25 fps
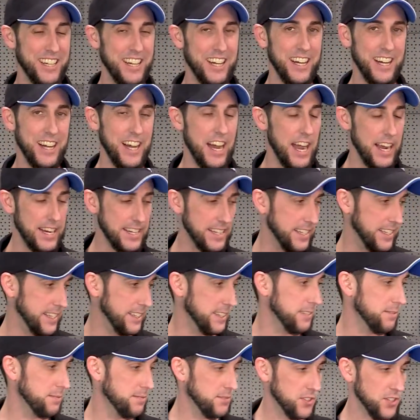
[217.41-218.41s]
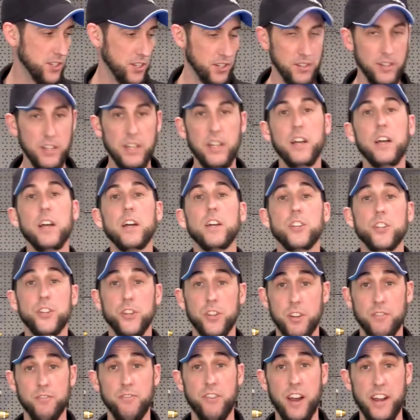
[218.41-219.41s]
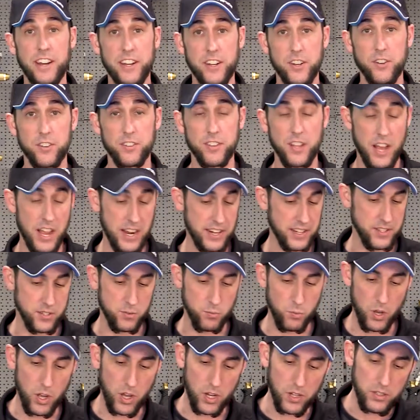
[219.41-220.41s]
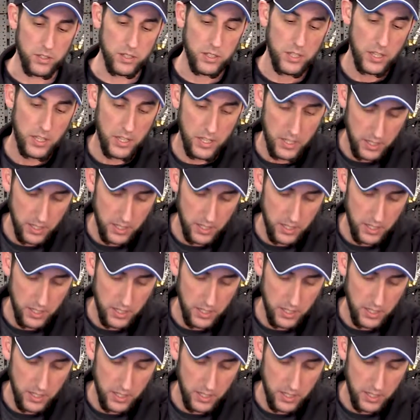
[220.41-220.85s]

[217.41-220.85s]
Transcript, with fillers: Uh, I didn't, so you can find it online as well.